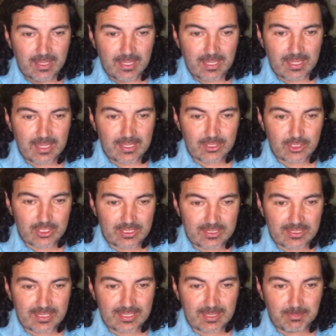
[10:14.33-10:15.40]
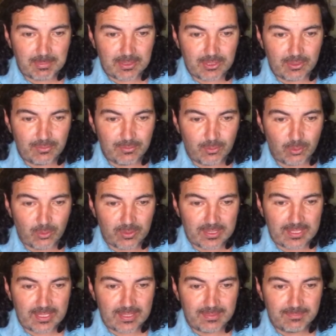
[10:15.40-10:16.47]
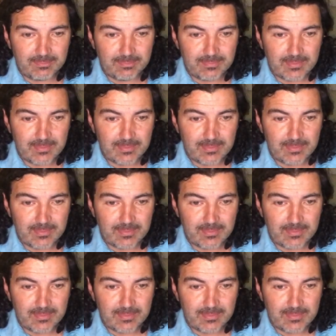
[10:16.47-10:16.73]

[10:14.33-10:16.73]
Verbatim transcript: Uh, she's lit up in Euphoria.